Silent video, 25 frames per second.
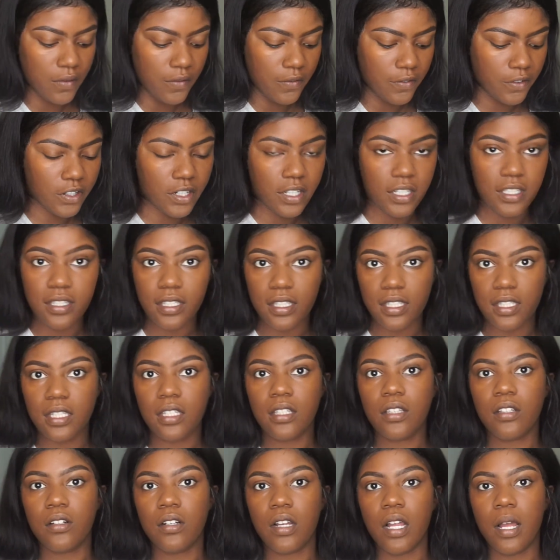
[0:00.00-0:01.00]
For
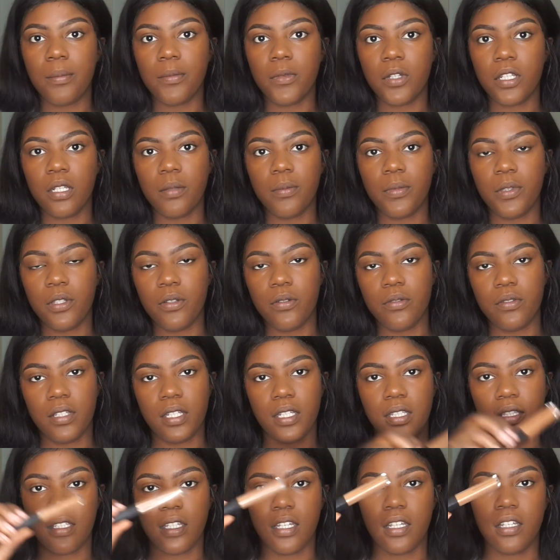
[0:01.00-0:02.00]
concealer, I'm going to be
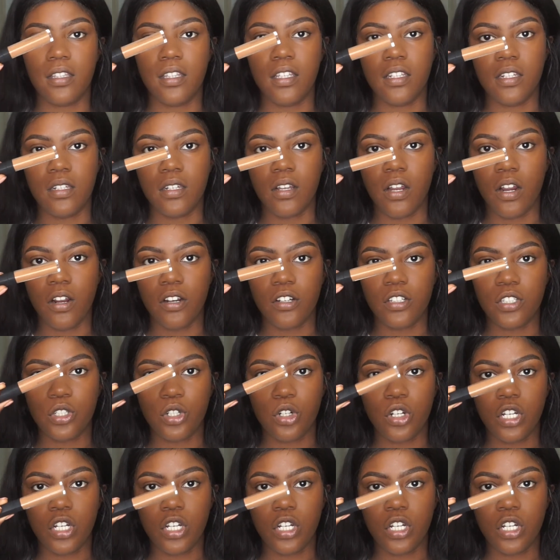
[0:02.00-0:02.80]
using the NARS